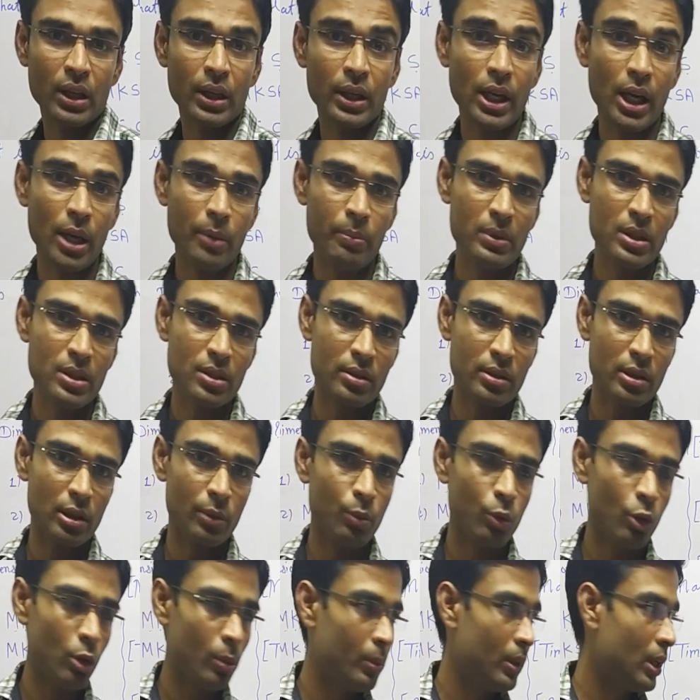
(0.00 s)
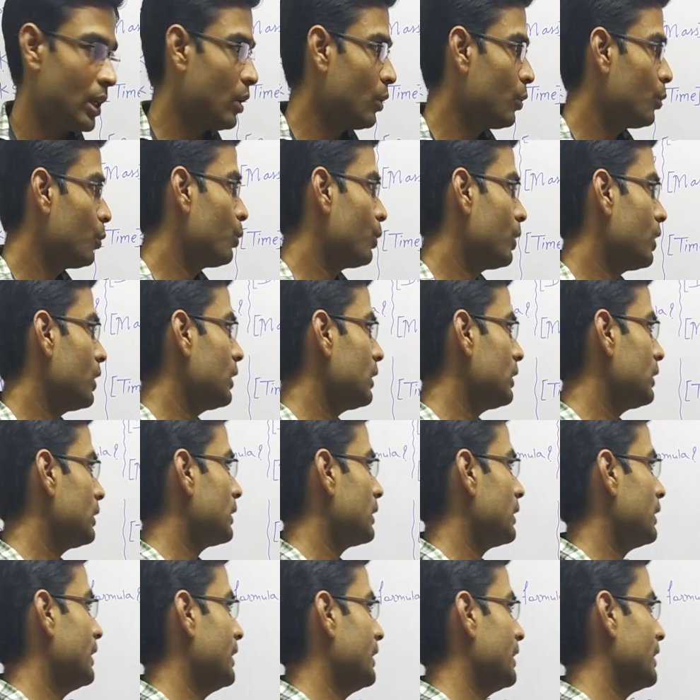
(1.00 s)
Dimensional formula of
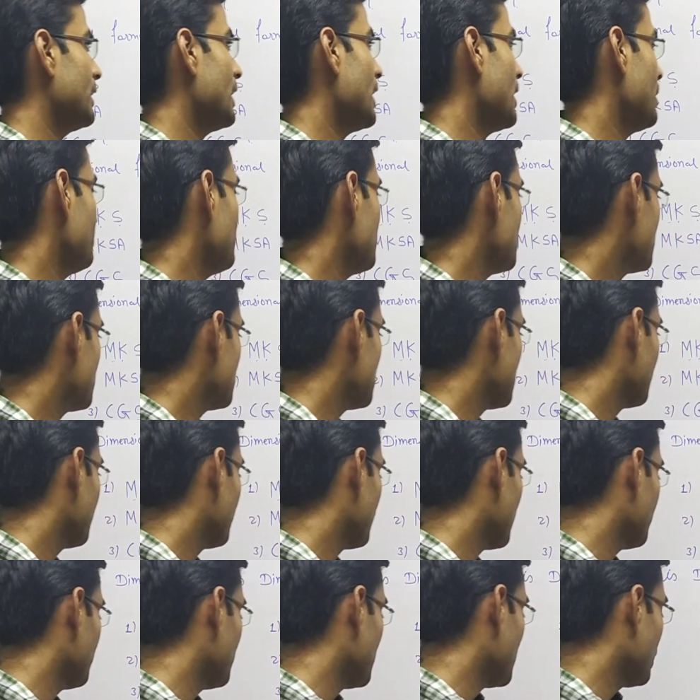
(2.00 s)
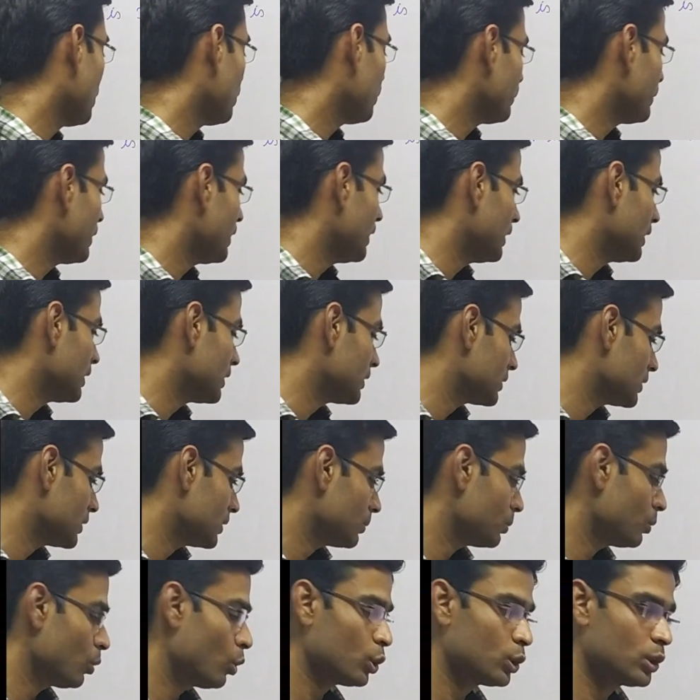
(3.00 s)
work in the dimensional formula of
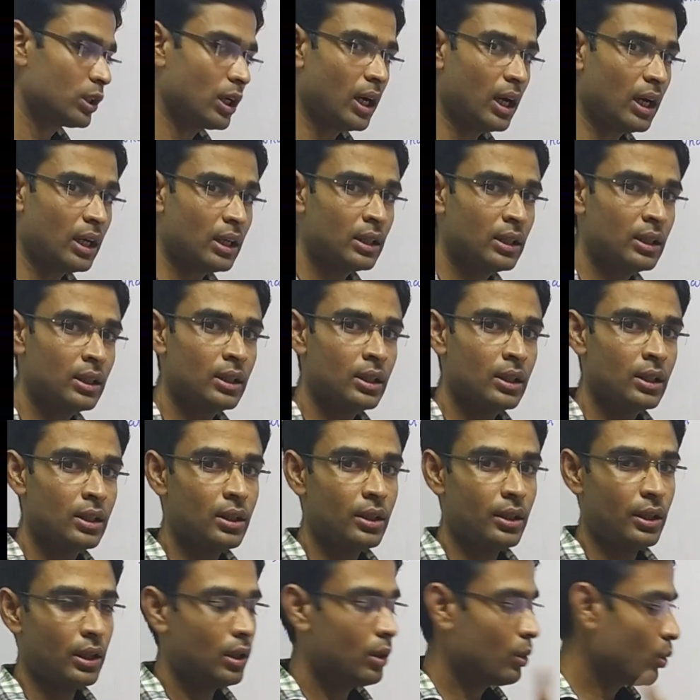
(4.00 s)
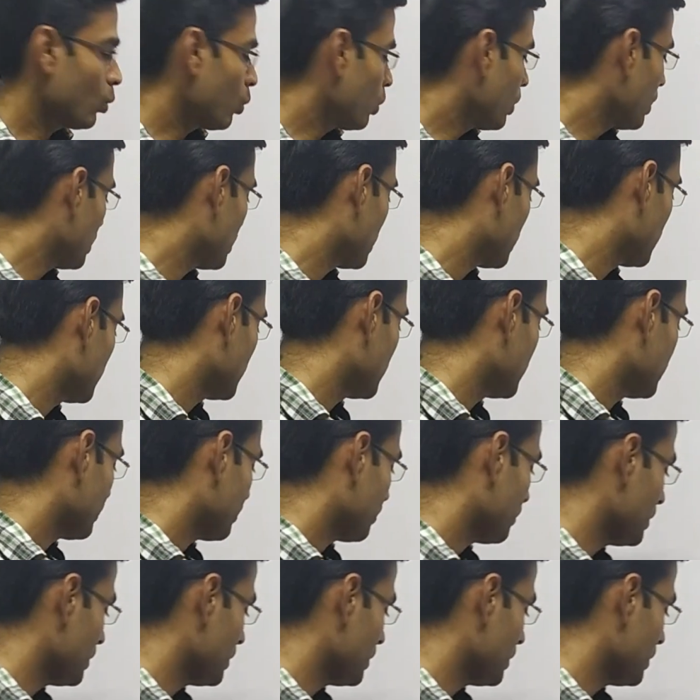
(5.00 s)
energy. Both are equal.